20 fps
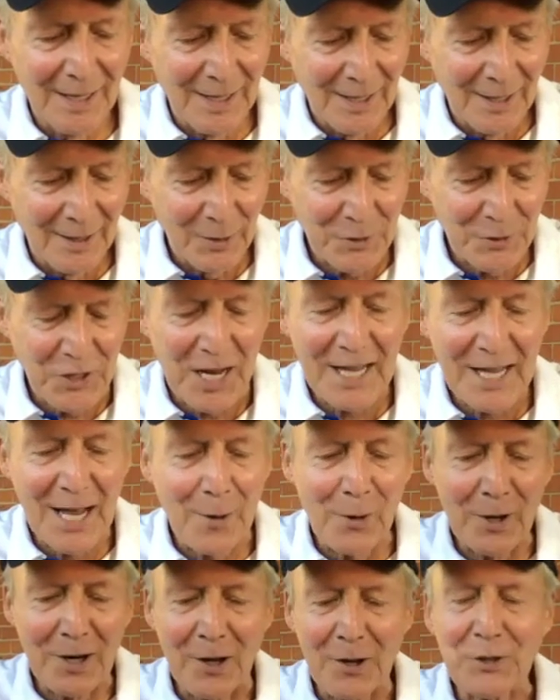Well, Jenny, I
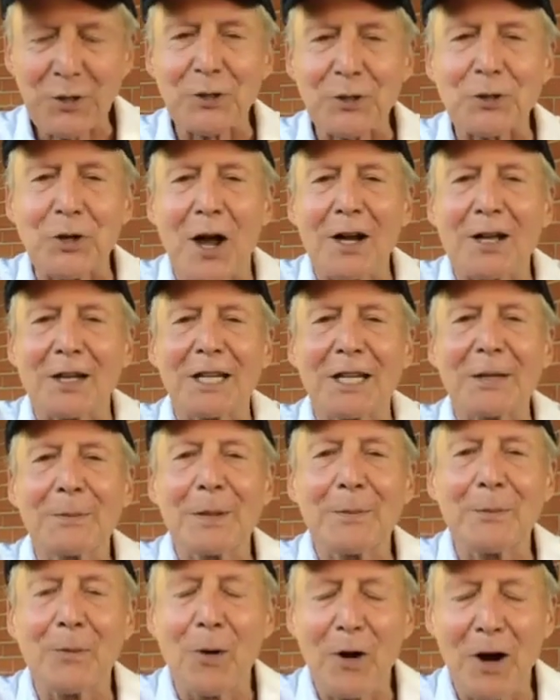want to also talk a little
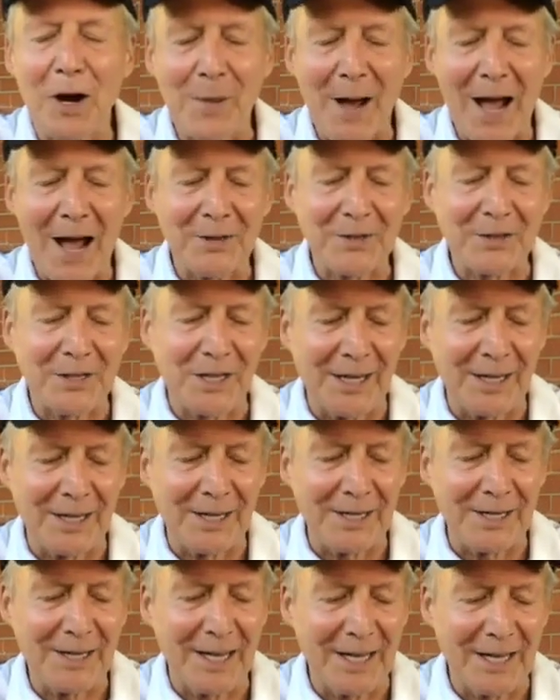bit more about
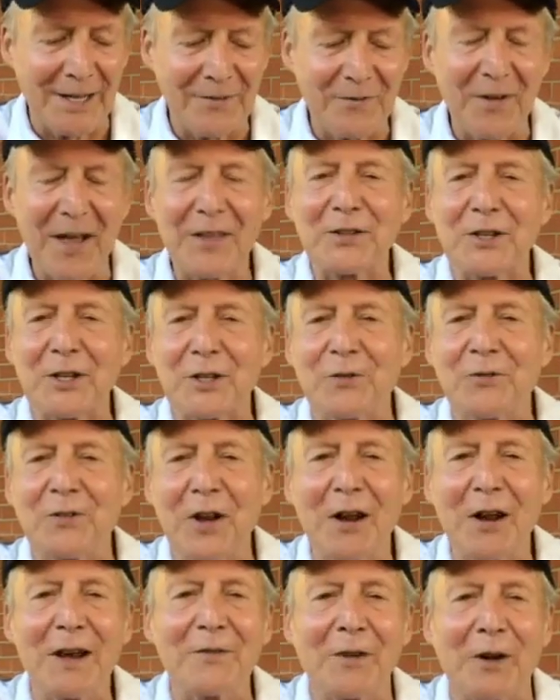an event that's
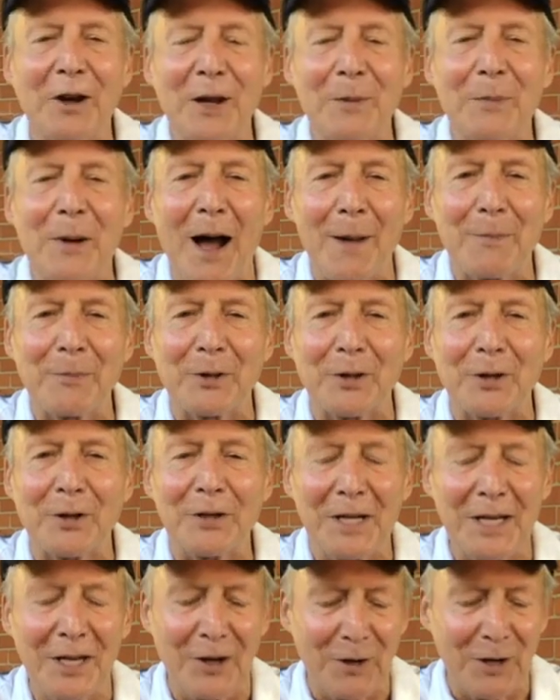very, very
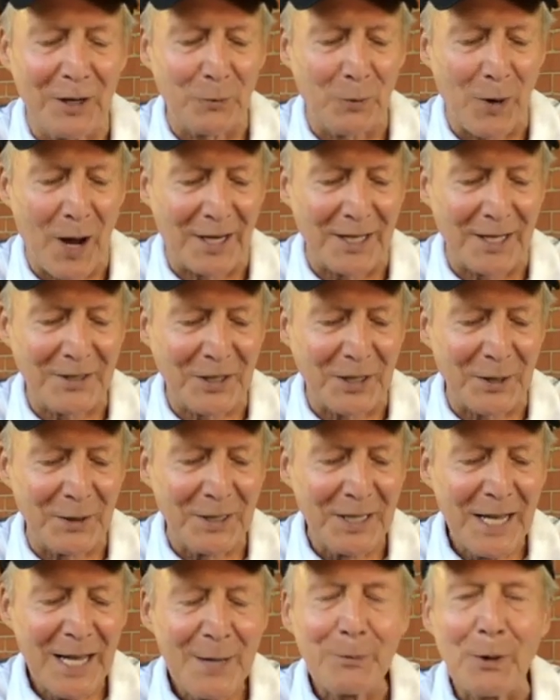popular here in Wellington,
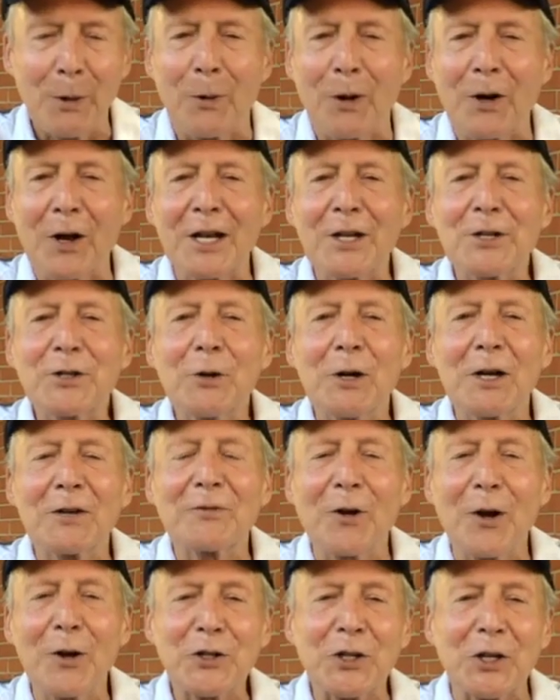but we're going to do it
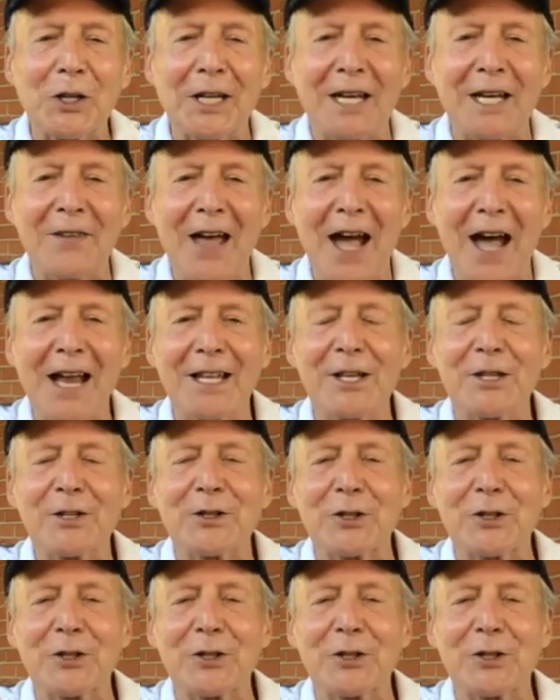virtually, and that is the